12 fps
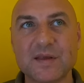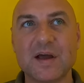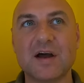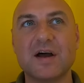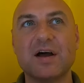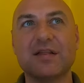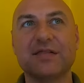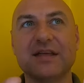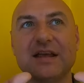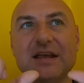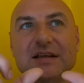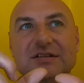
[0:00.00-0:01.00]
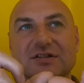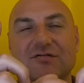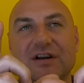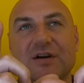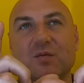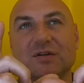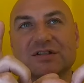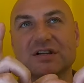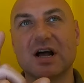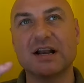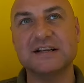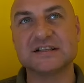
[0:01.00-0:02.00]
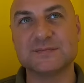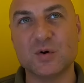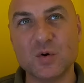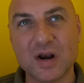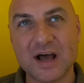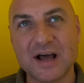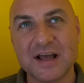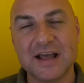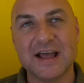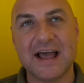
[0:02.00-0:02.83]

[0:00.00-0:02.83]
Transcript: The screen was slightly smaller,